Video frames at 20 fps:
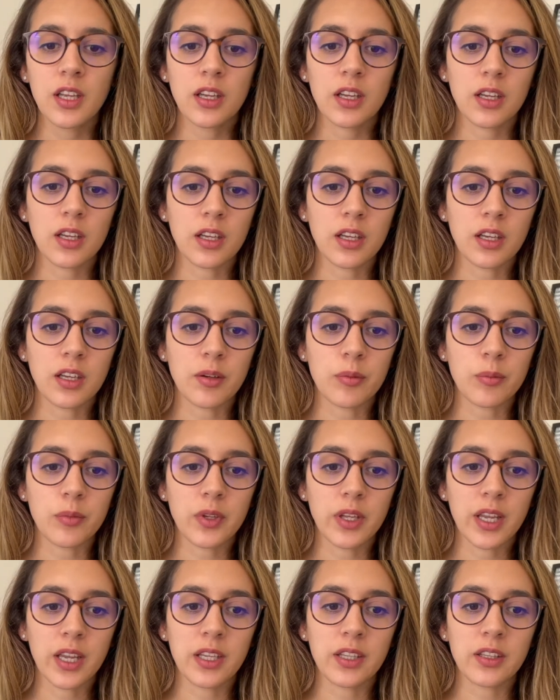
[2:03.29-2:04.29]

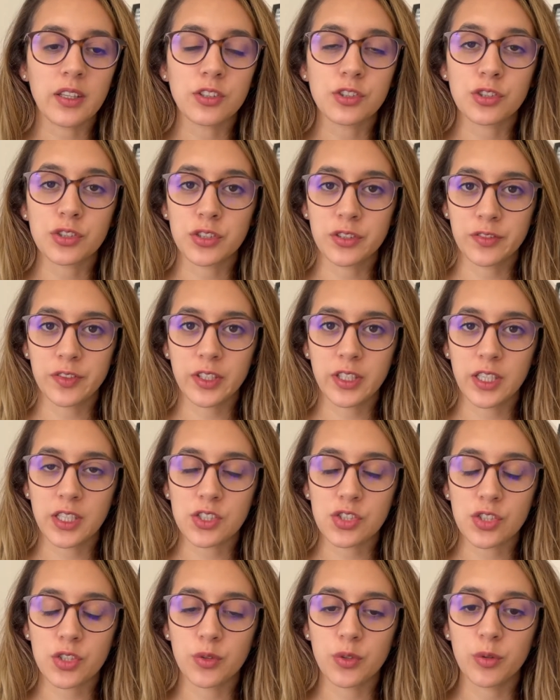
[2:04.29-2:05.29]
And the
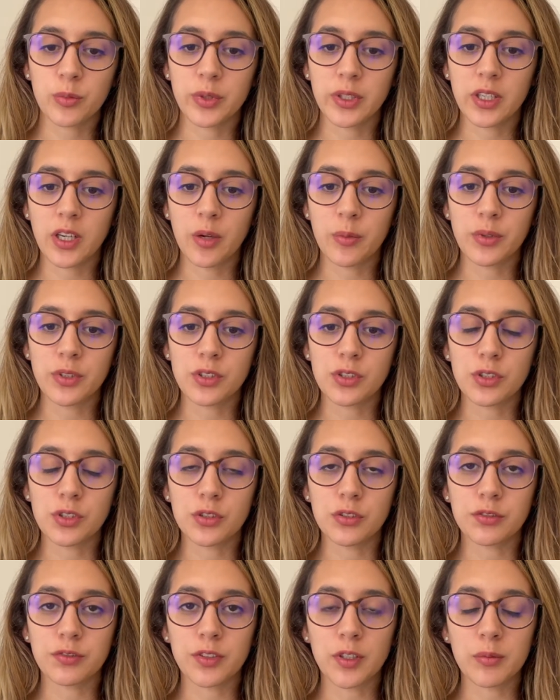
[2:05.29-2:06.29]
certification will be coming to
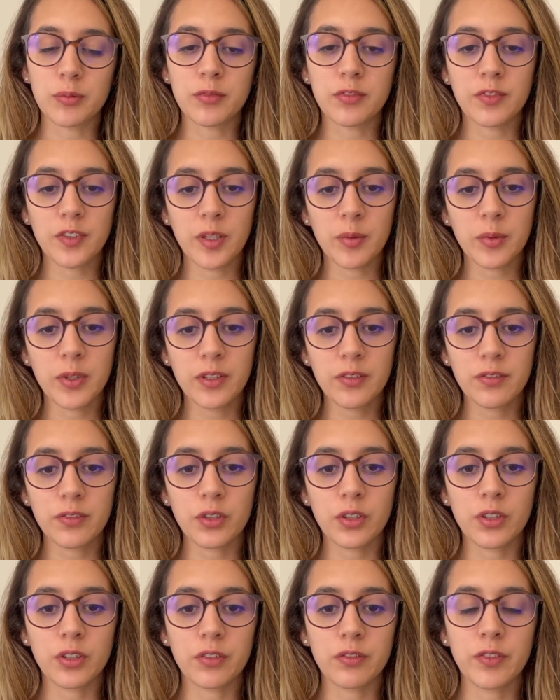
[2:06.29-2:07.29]
you from FEMA,
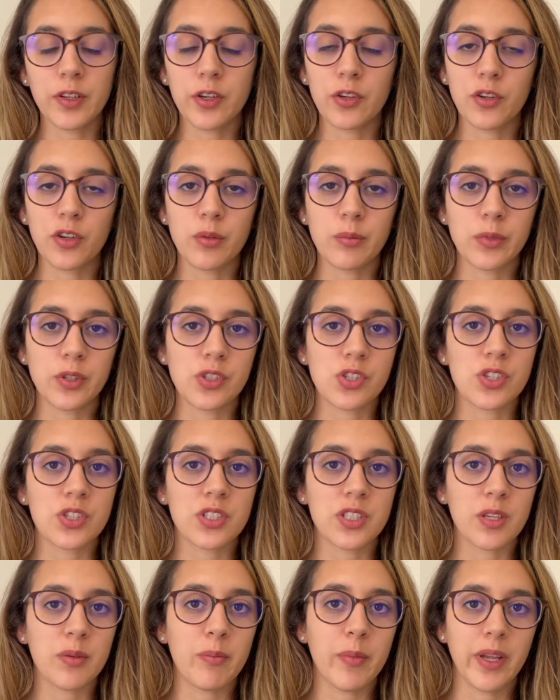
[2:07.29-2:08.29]
for the Federal
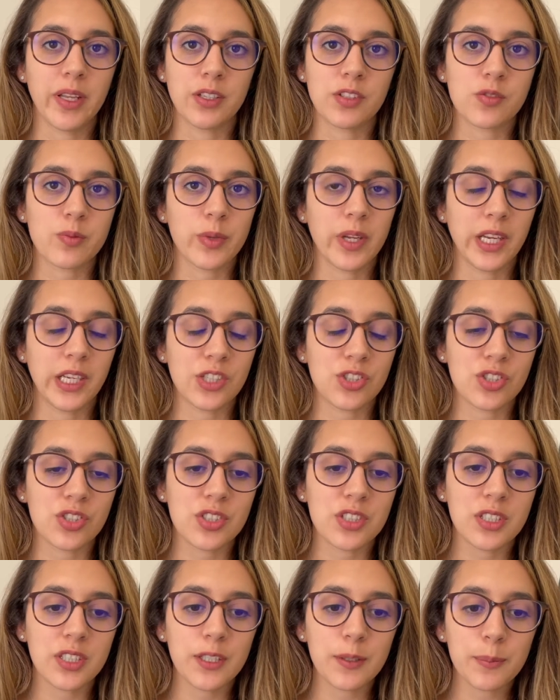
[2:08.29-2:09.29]
Emergency Management
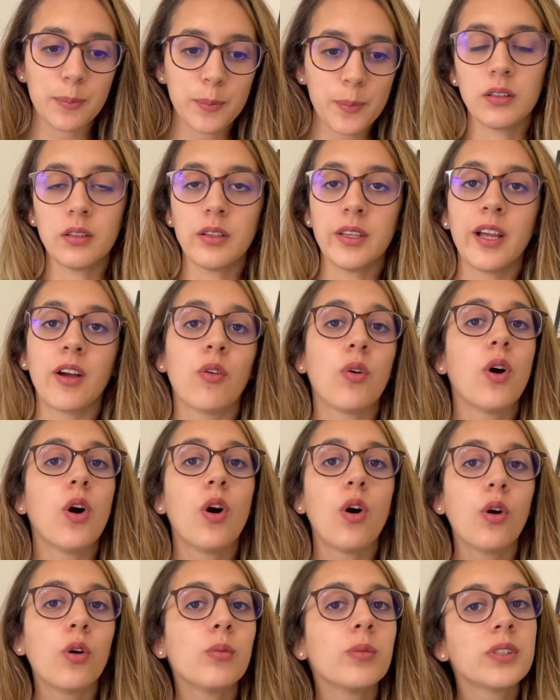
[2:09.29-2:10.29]
Agency. Now,
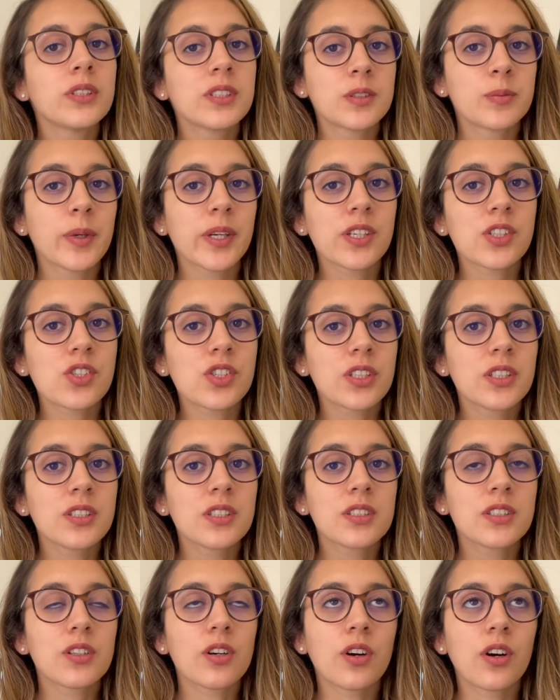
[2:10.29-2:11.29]
home
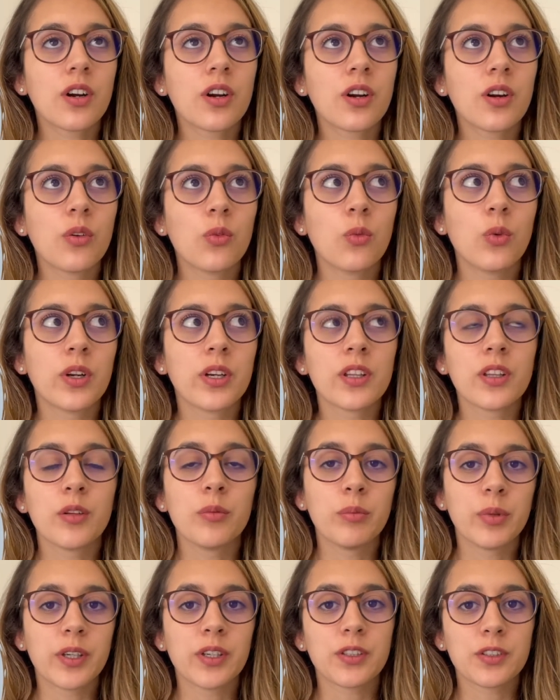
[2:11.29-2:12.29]
inspections are one of the
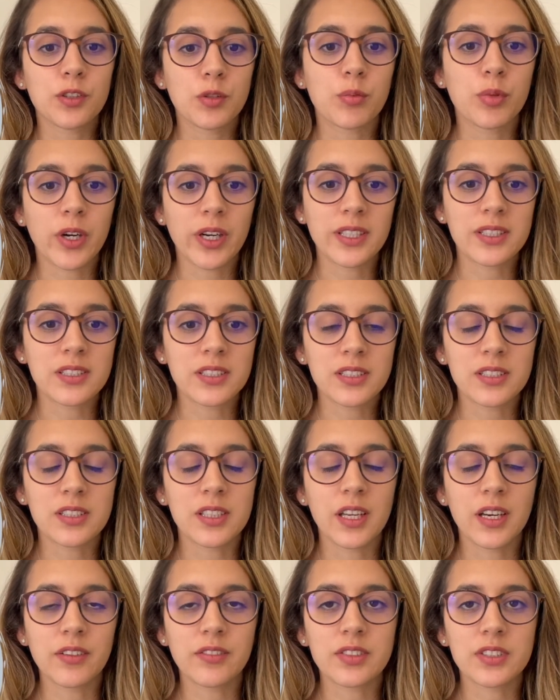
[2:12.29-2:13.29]
bigger surprises
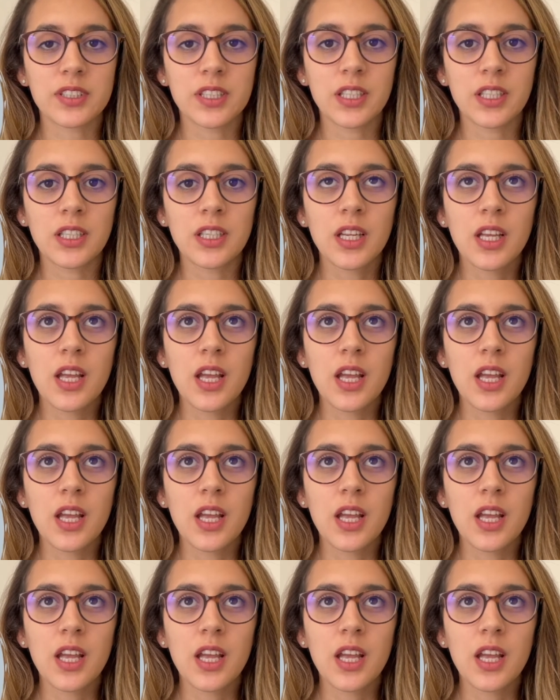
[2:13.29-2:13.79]
that I've seen.